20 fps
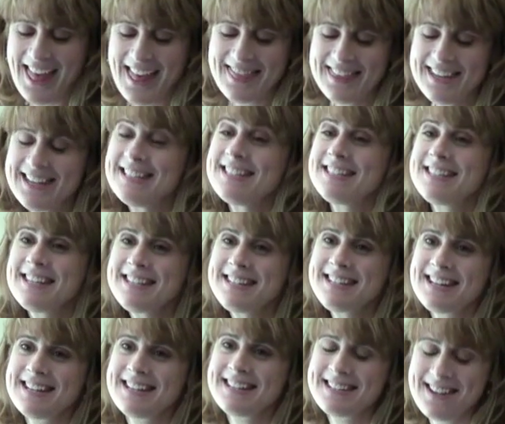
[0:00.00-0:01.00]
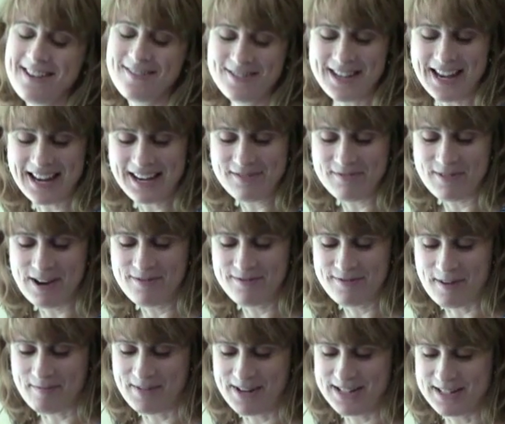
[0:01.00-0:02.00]
The insistence of second-wave
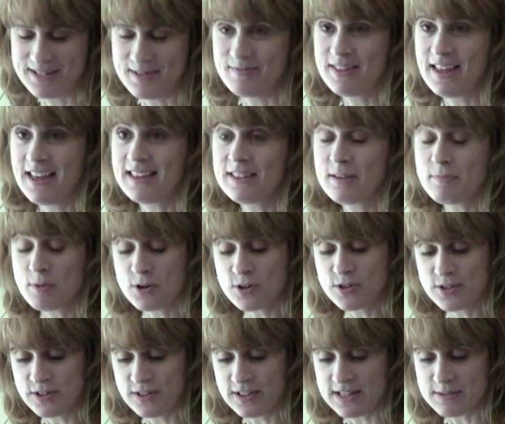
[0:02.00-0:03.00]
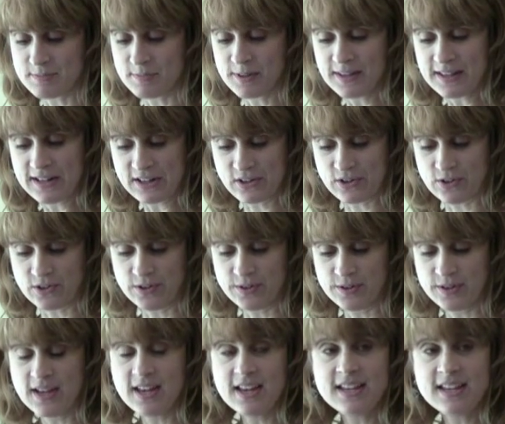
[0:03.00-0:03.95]
feminism that the personal is political